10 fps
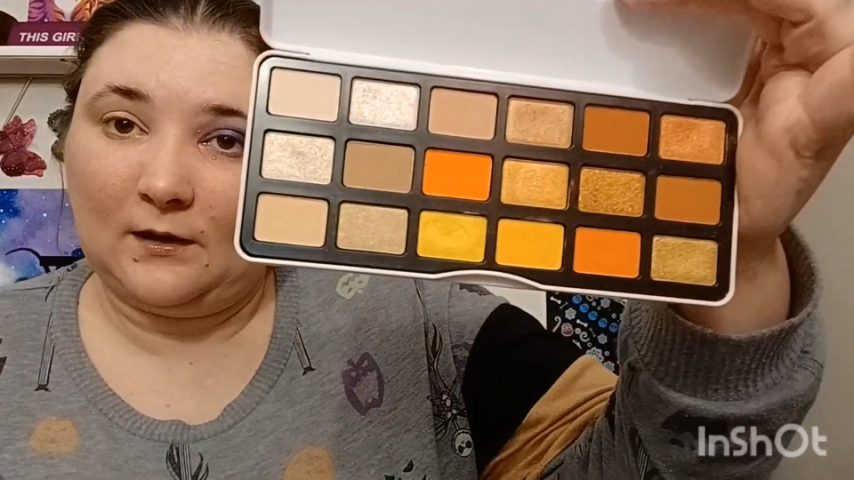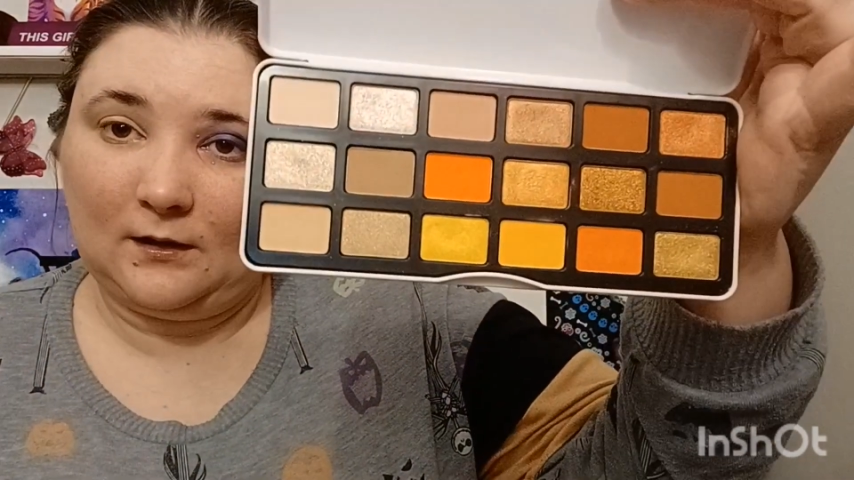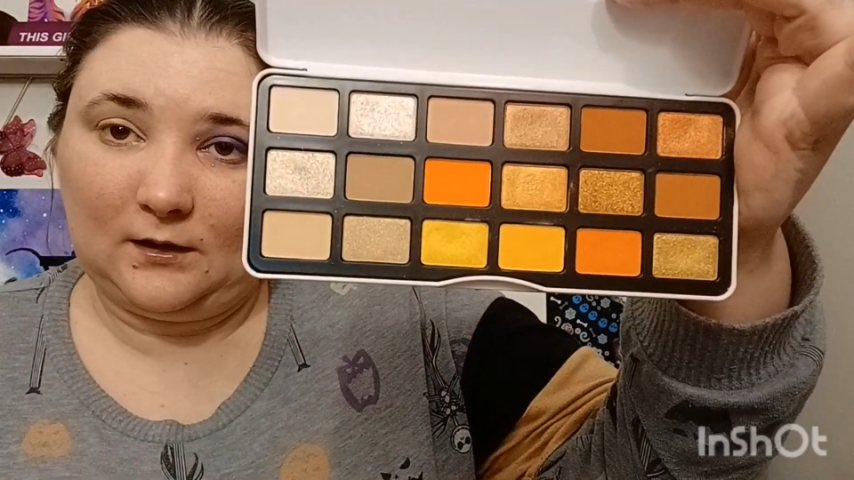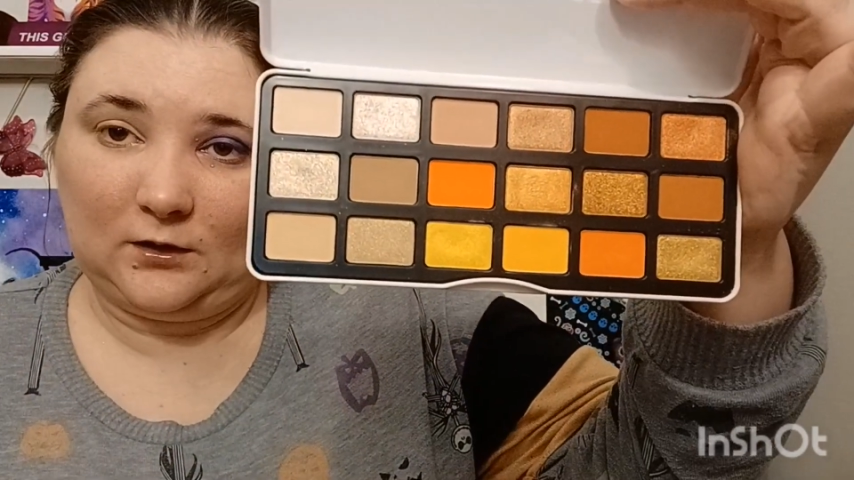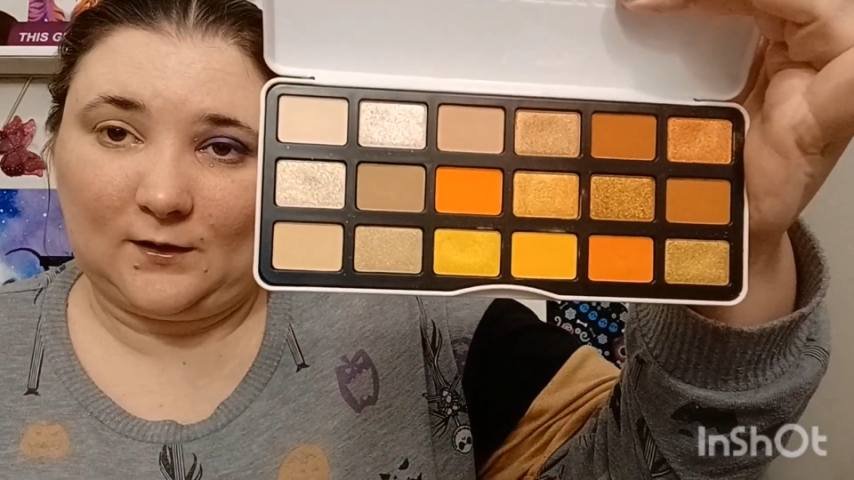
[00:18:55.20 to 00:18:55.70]

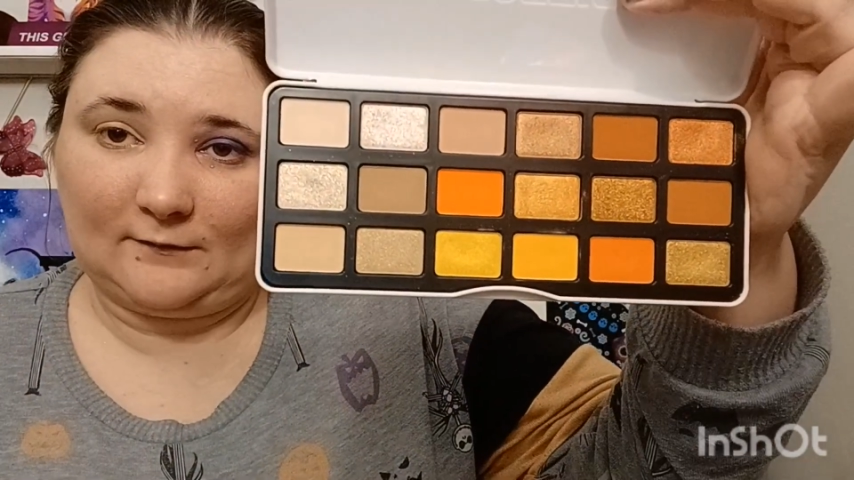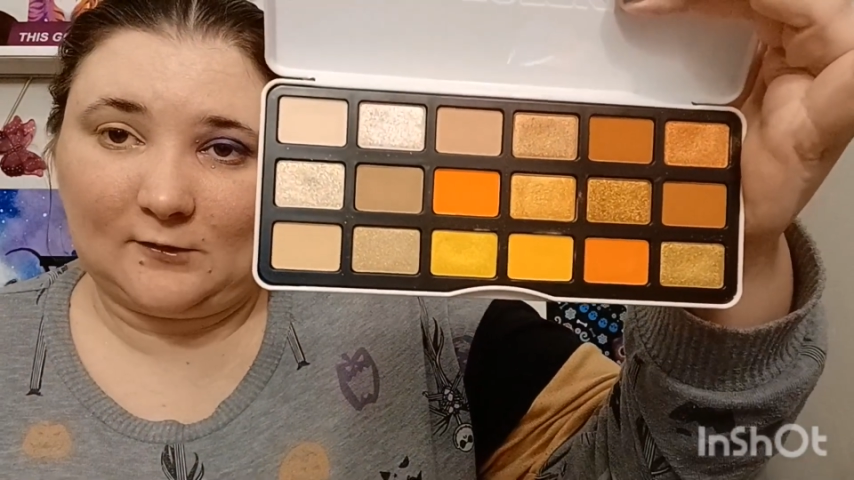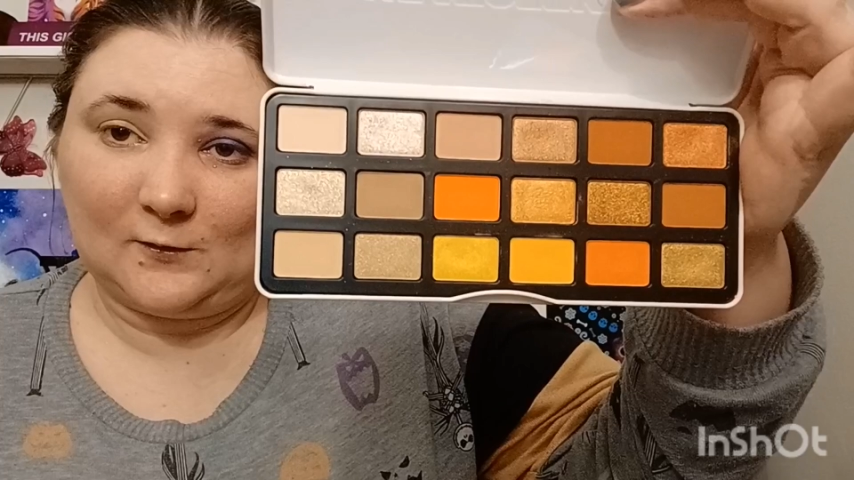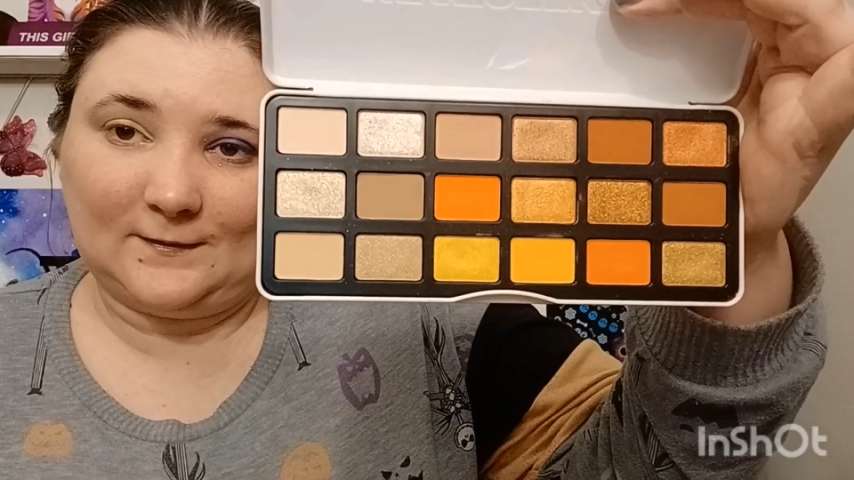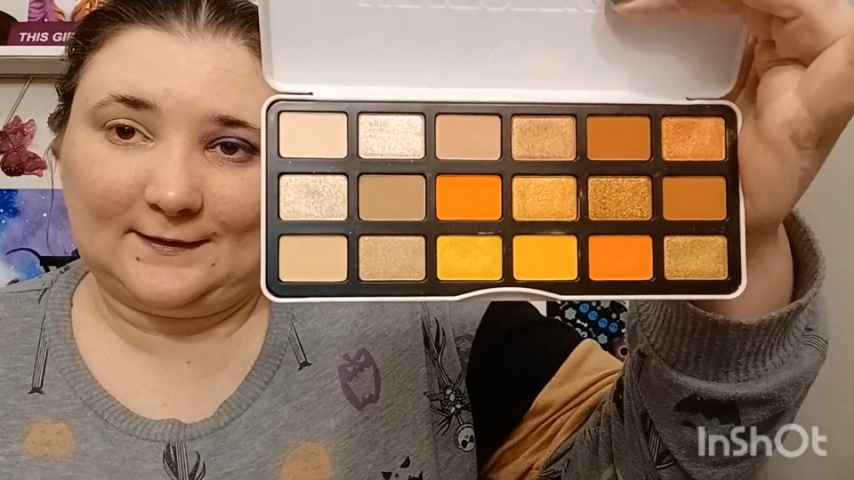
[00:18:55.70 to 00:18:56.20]
you have
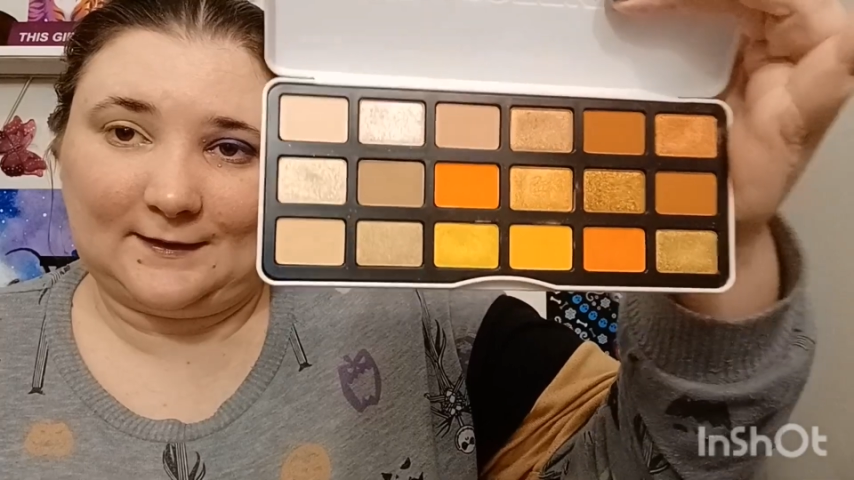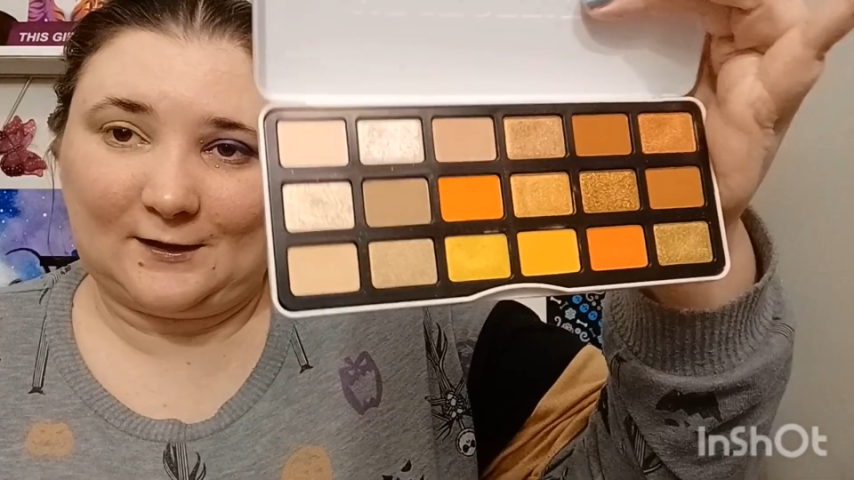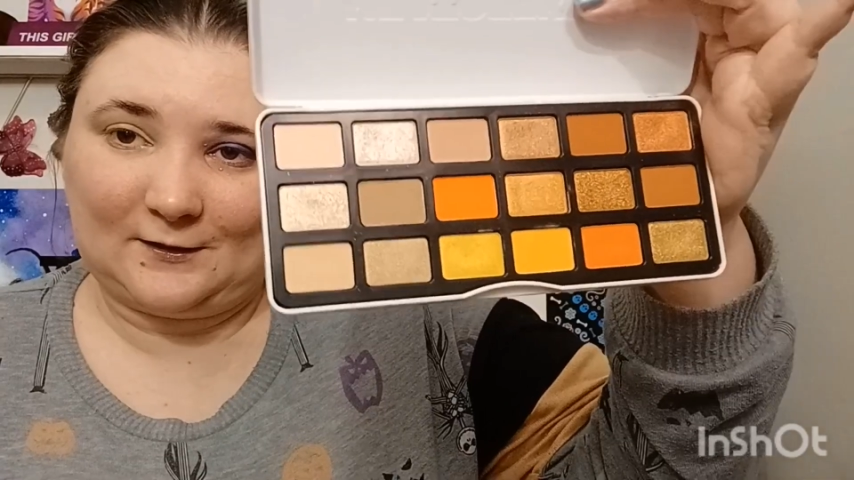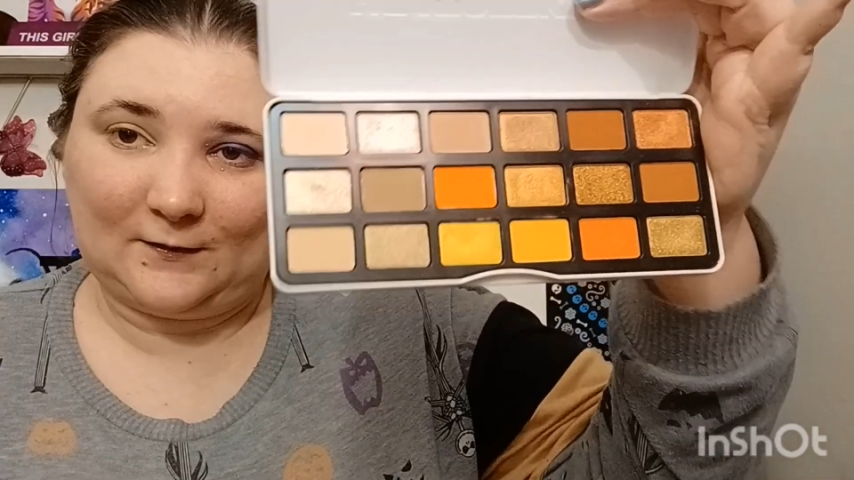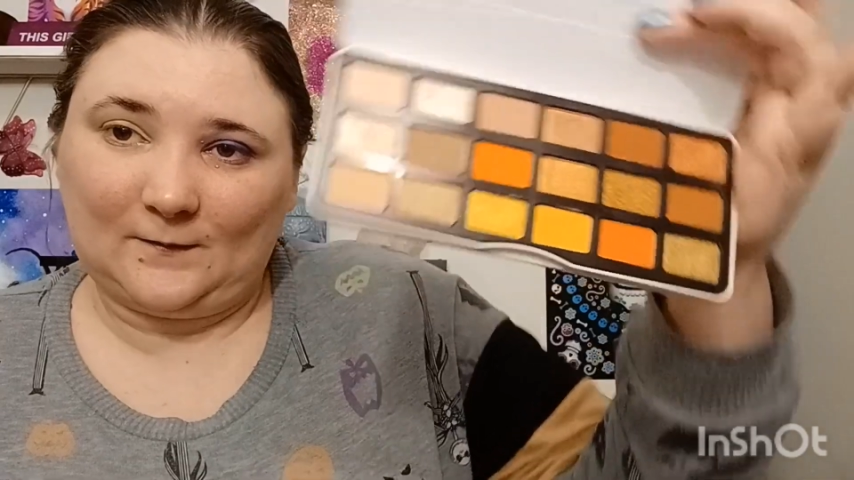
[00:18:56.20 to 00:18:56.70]
golds in there
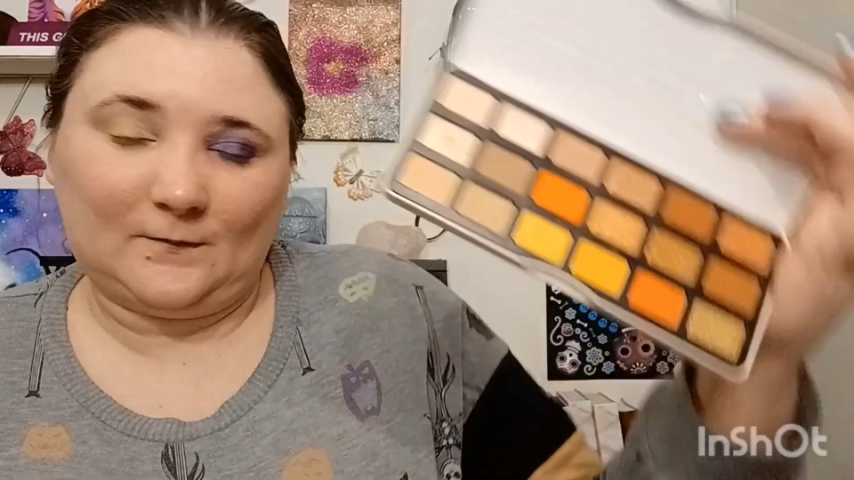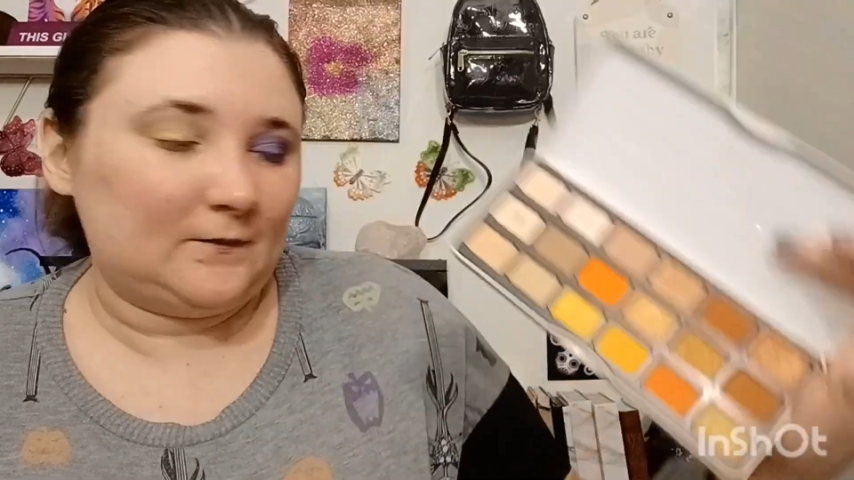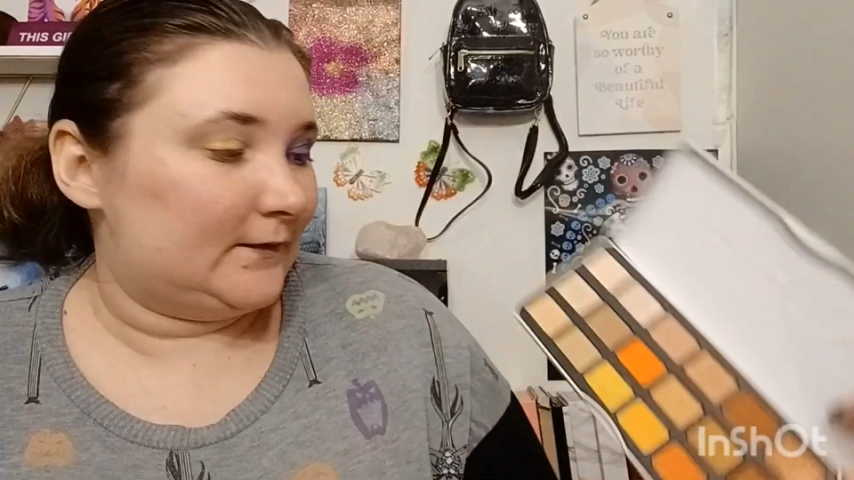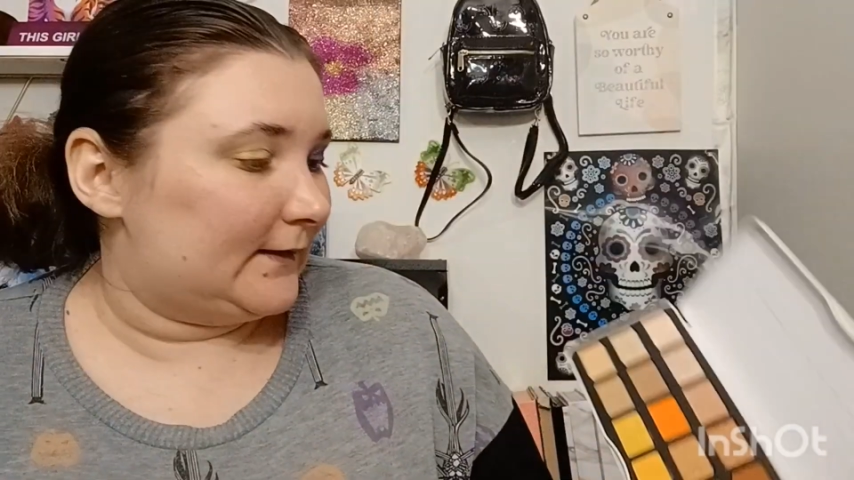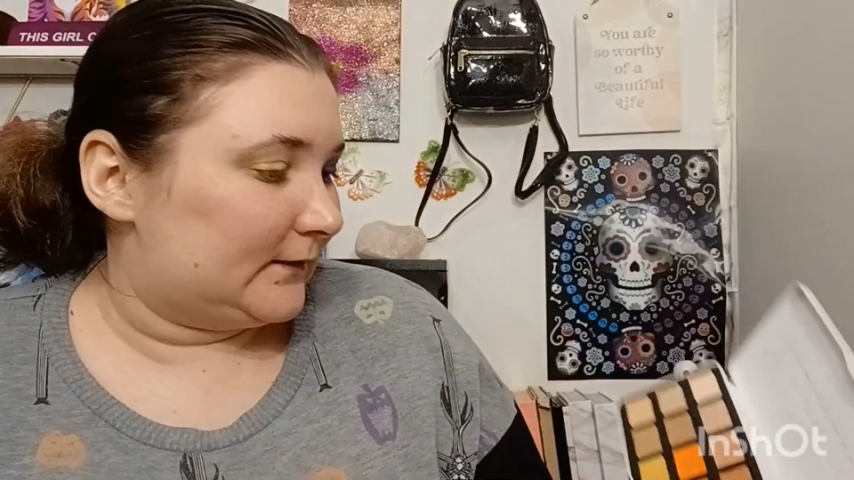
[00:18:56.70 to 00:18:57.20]
too.
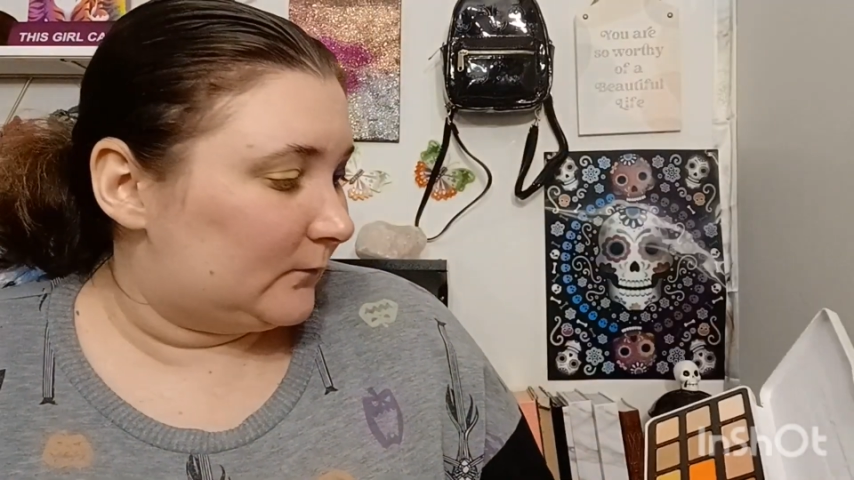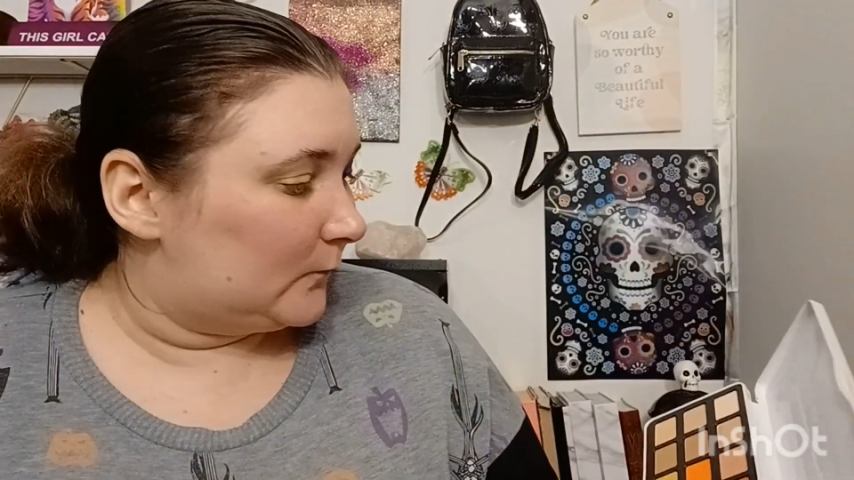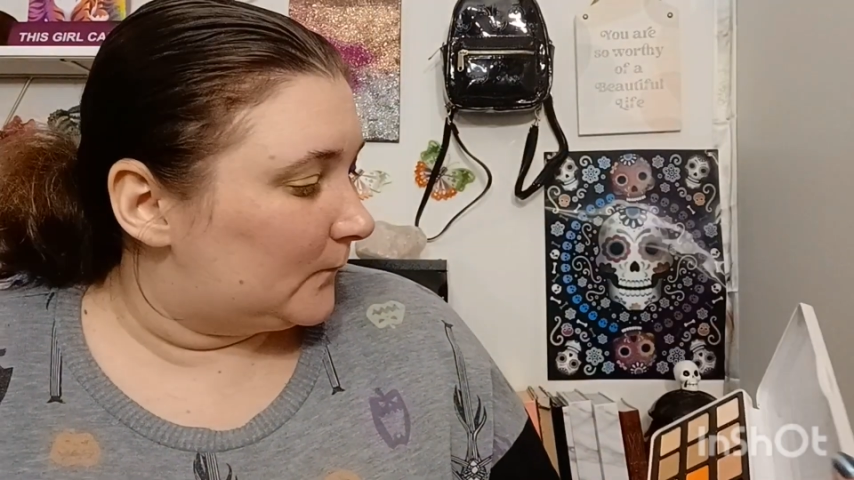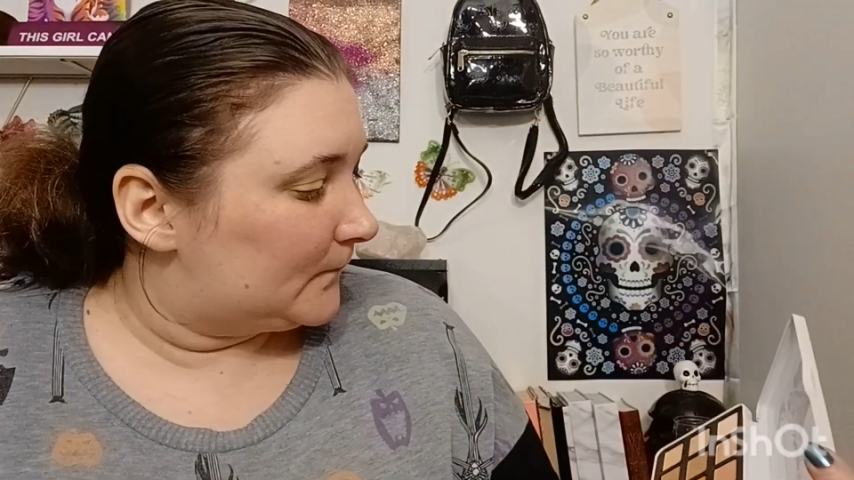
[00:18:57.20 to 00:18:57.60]
So that's cool.